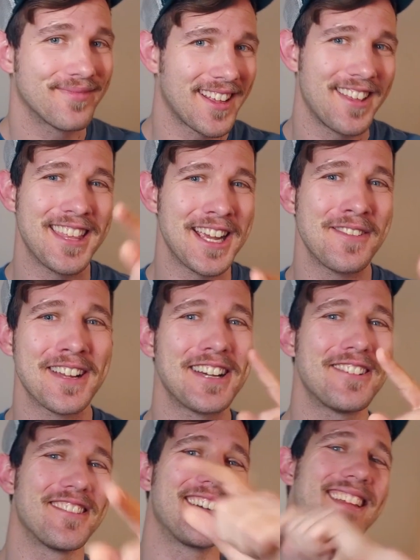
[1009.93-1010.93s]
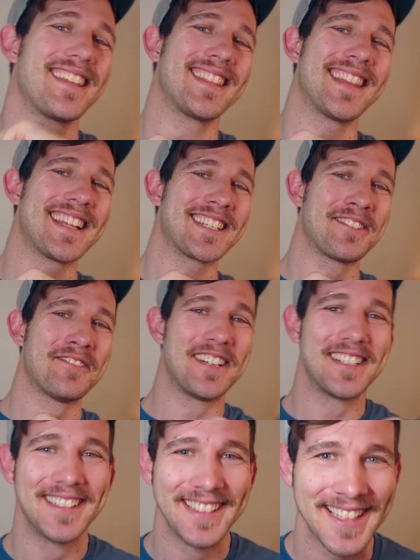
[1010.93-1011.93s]
There we go. That's the one.
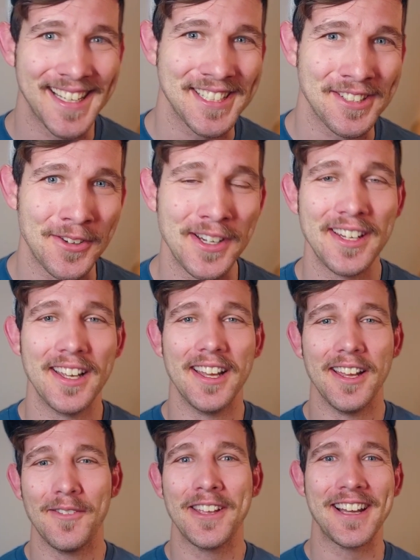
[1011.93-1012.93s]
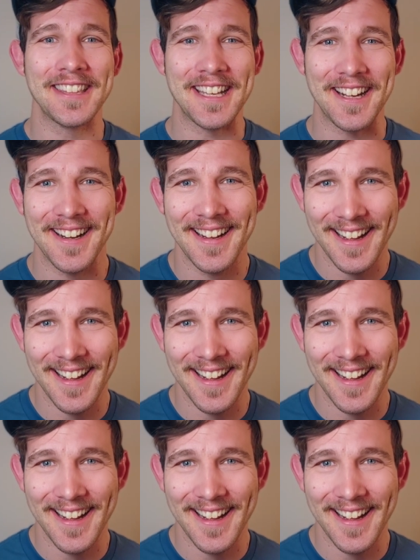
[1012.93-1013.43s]
That's the one. We got there.